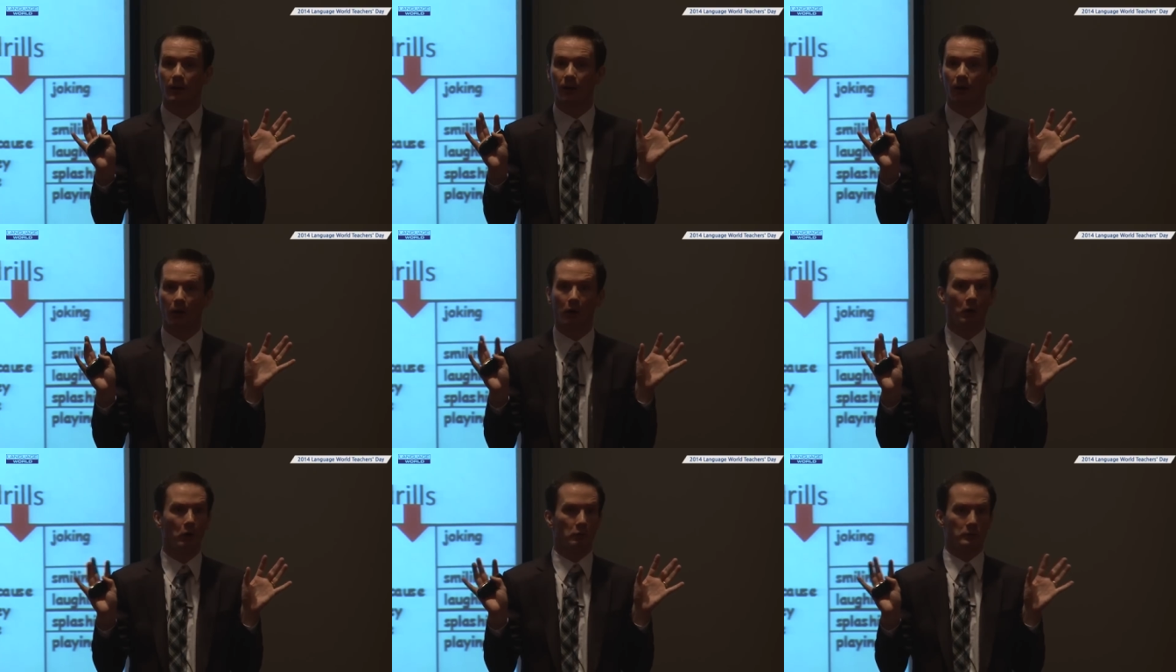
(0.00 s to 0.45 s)

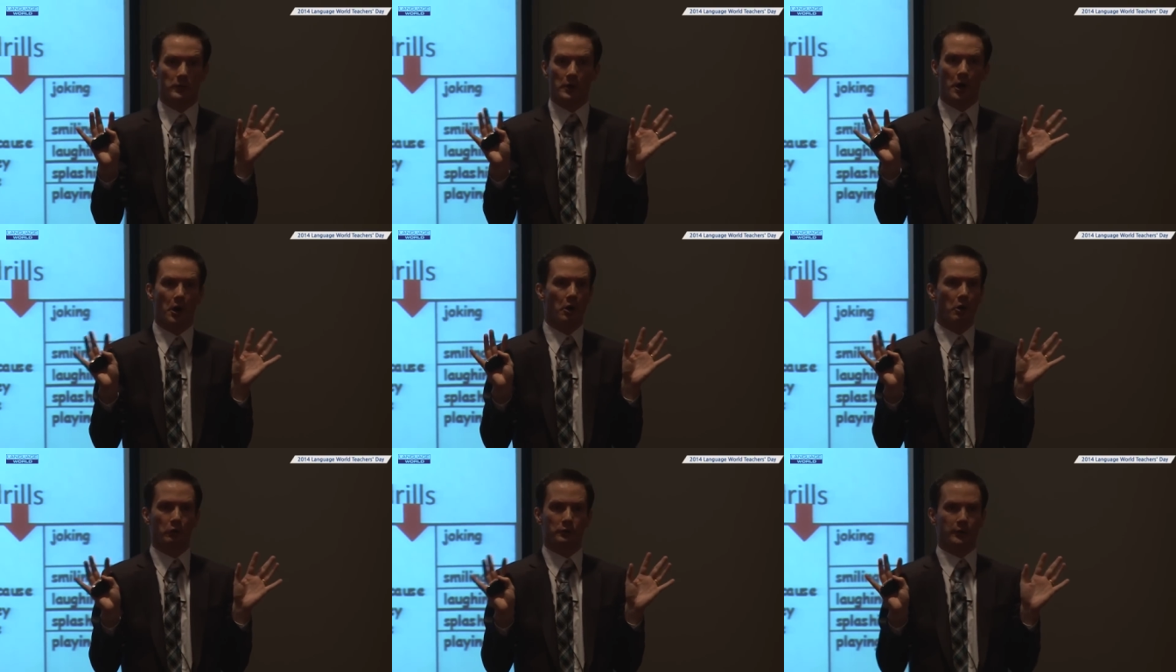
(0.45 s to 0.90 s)
Oh
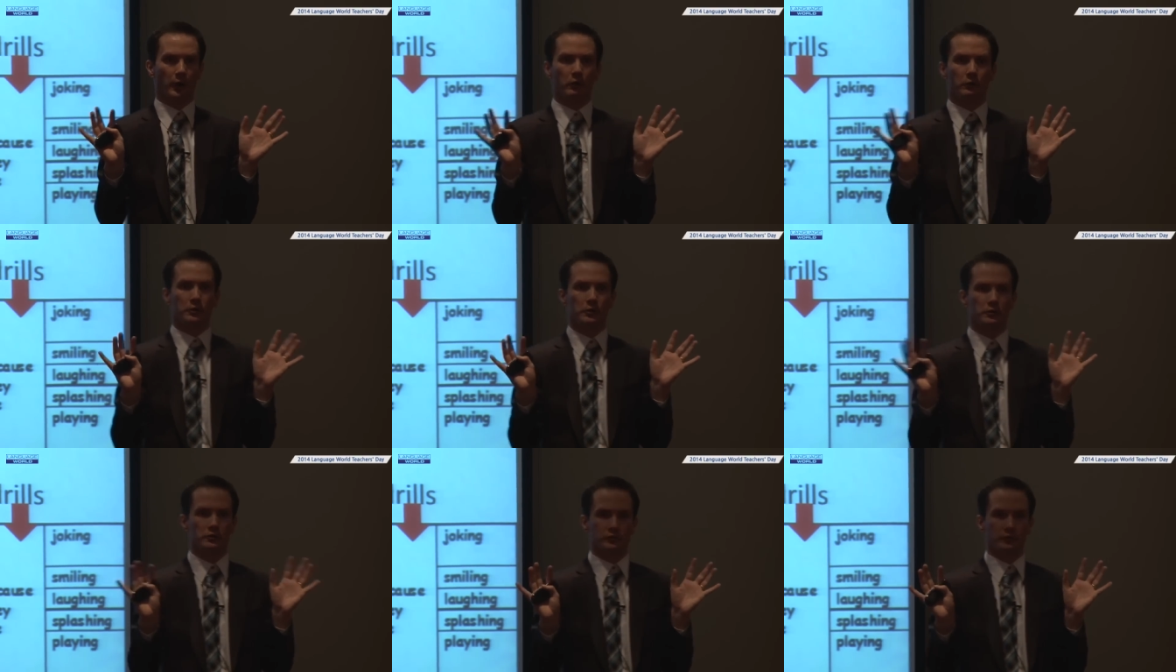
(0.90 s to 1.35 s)
no,
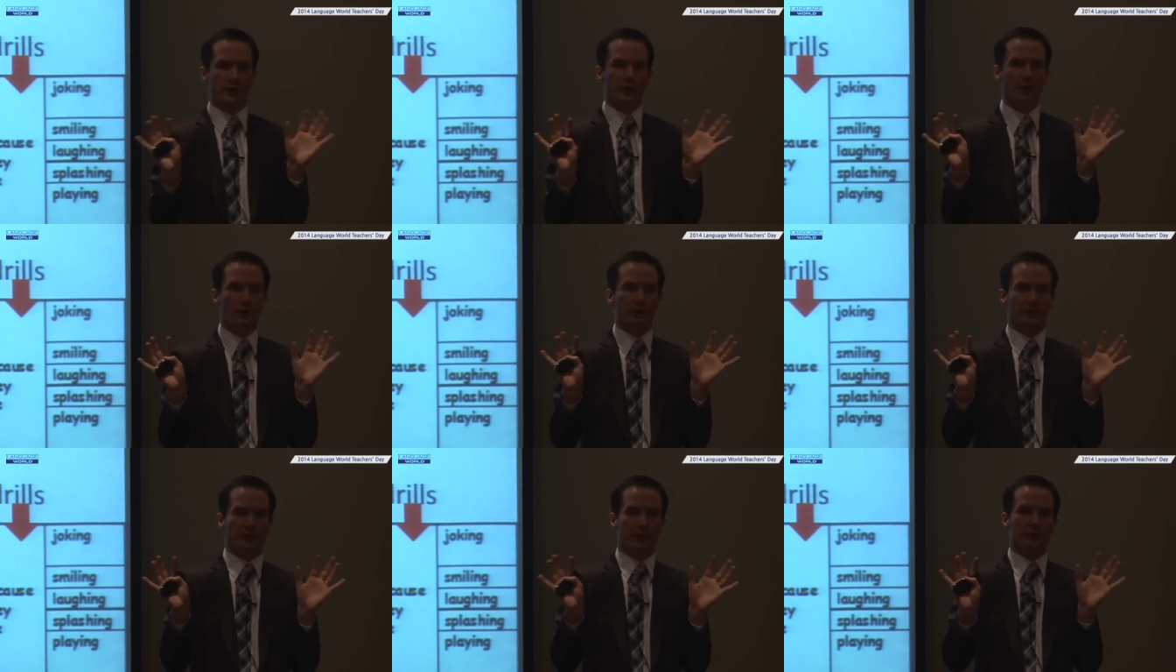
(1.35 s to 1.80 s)
don't use
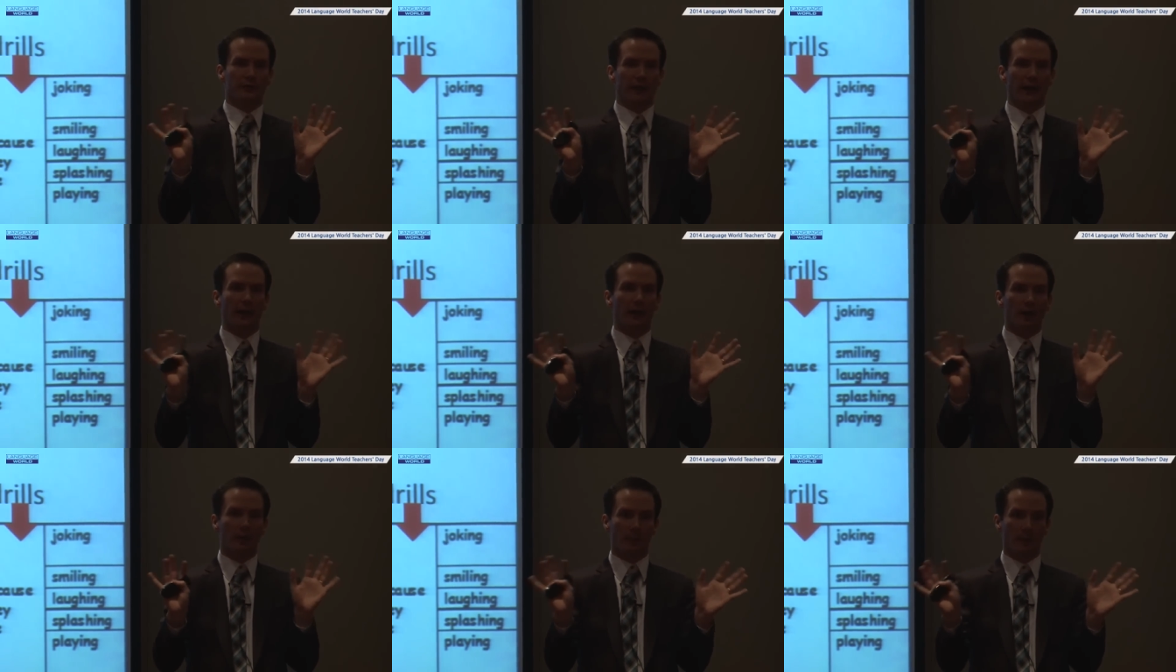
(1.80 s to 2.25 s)
drills, they're
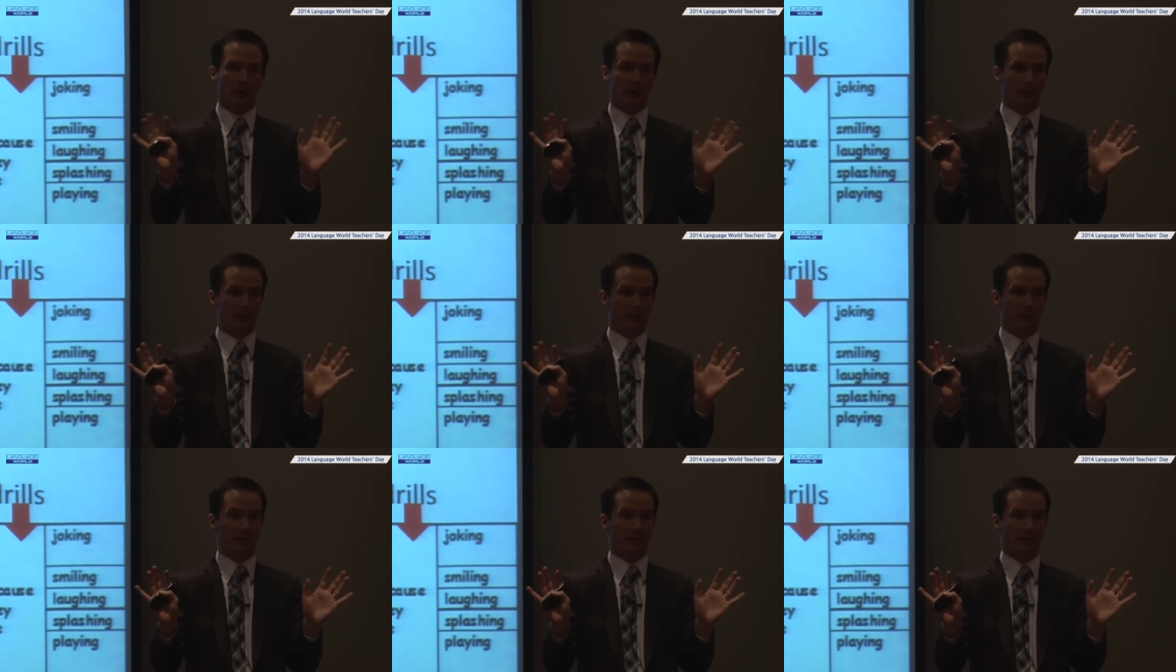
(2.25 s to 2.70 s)

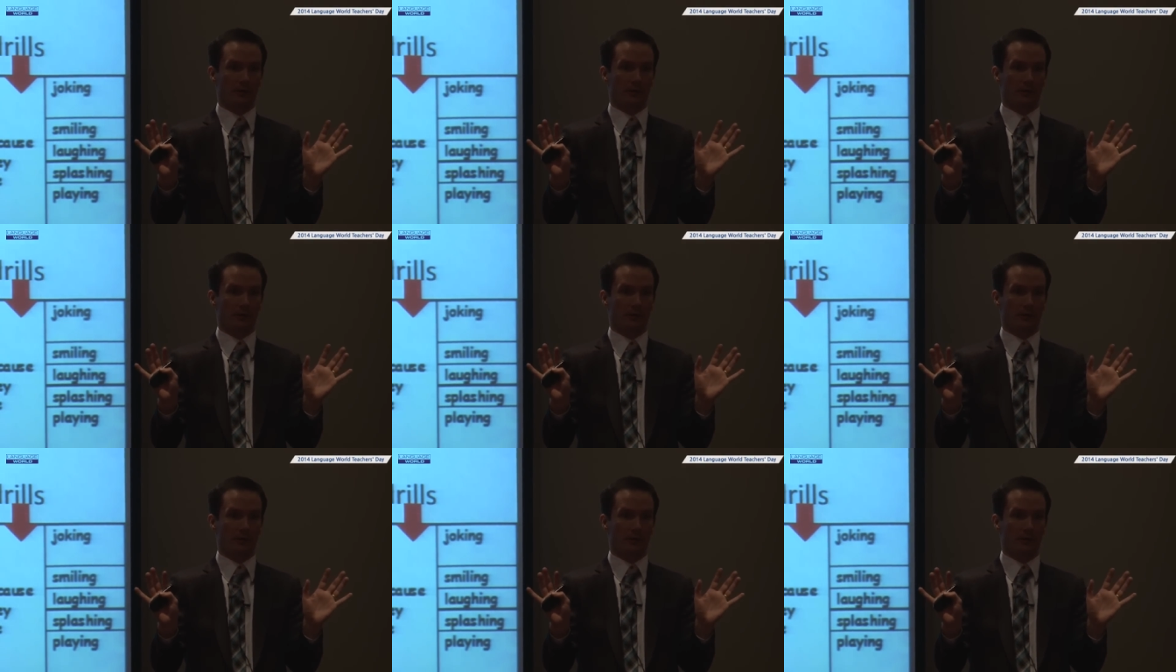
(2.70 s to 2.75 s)
terrible.